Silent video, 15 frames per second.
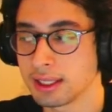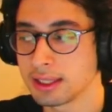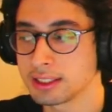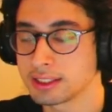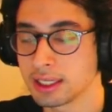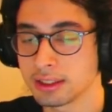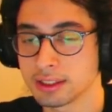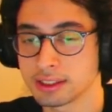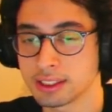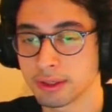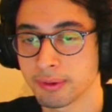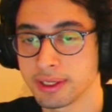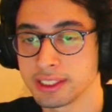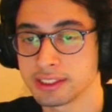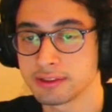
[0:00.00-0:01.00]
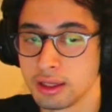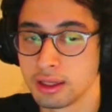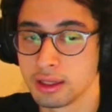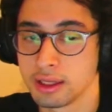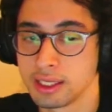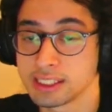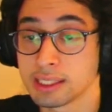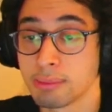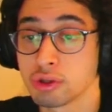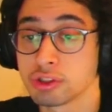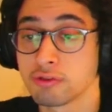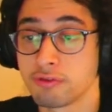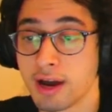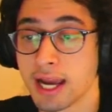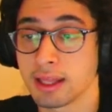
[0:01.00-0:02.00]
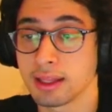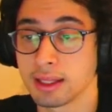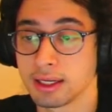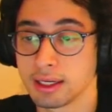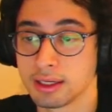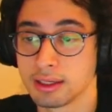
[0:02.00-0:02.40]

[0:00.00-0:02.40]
the Zelda series is the most violent